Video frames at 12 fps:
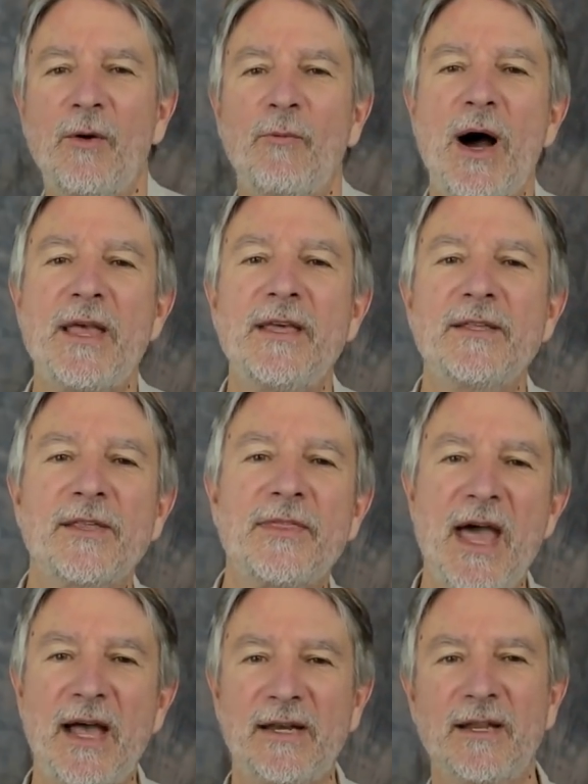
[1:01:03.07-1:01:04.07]
Why is
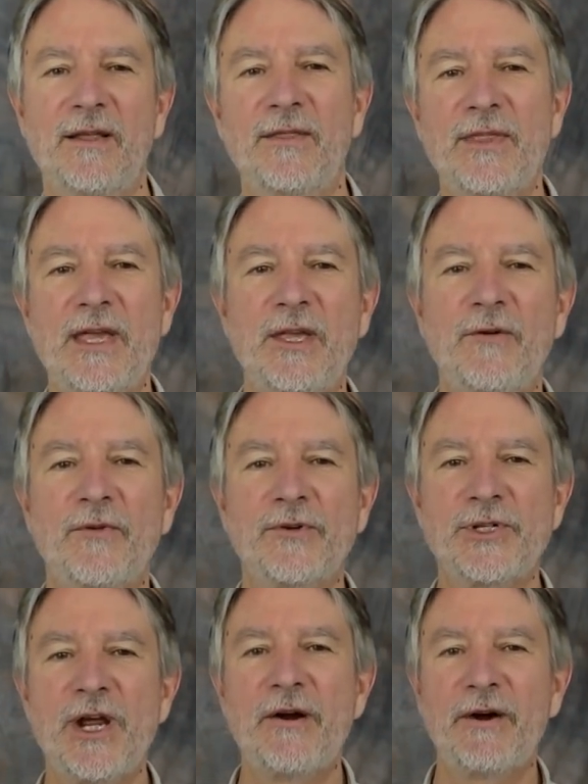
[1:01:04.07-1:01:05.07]
that? Thank you for
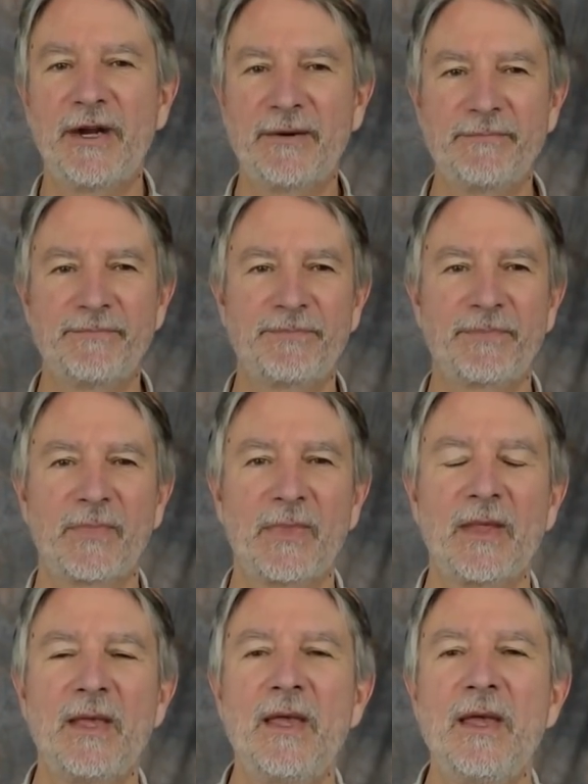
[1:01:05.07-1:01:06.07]
sharing.
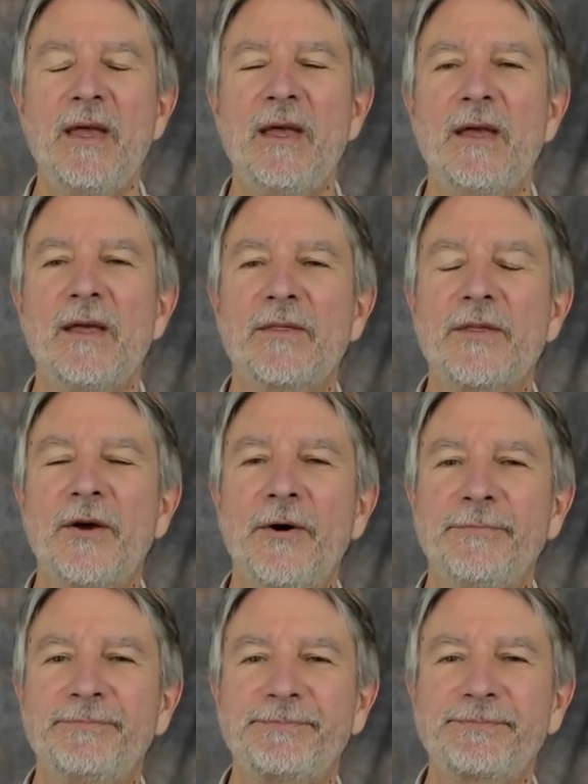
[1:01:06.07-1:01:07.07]
So,